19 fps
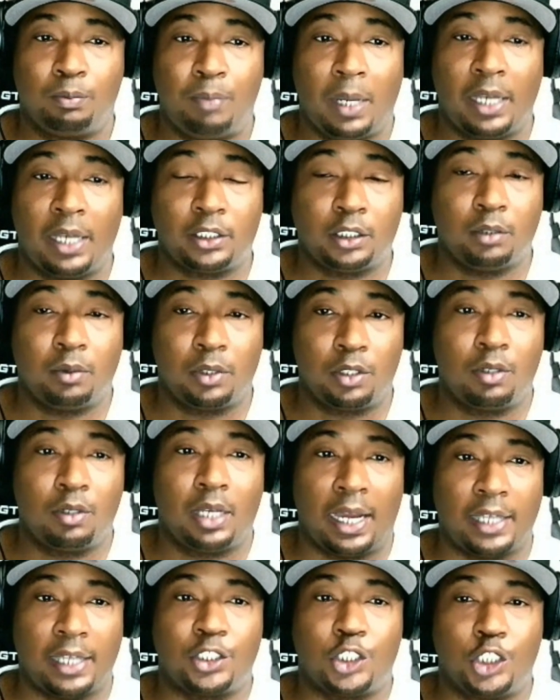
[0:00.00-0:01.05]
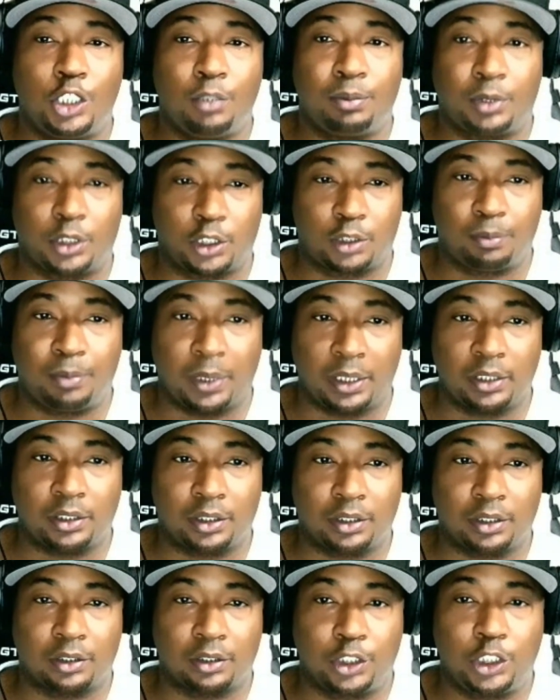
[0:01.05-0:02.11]
Especially when you got cheap suspension,
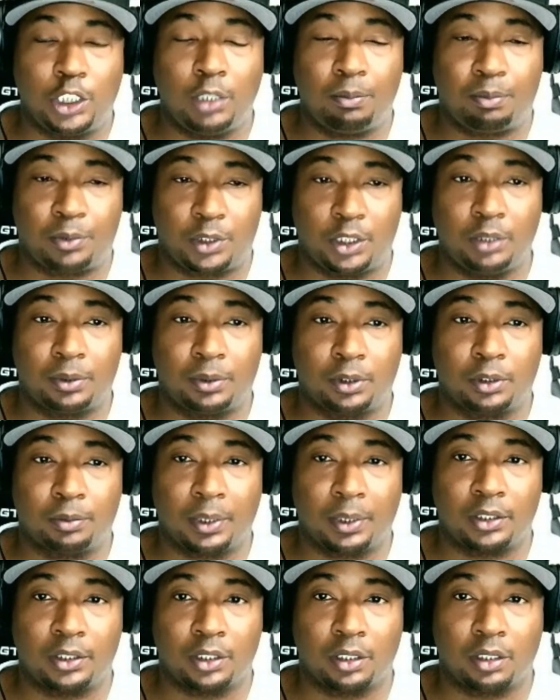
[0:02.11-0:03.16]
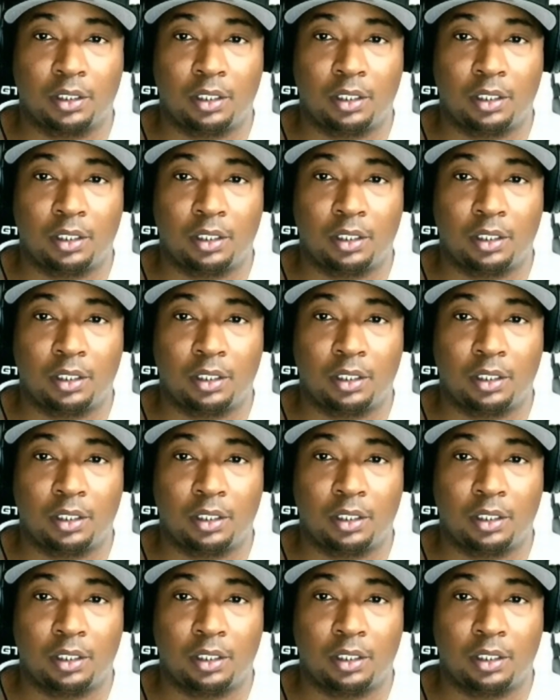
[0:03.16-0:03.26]
cheap suspension.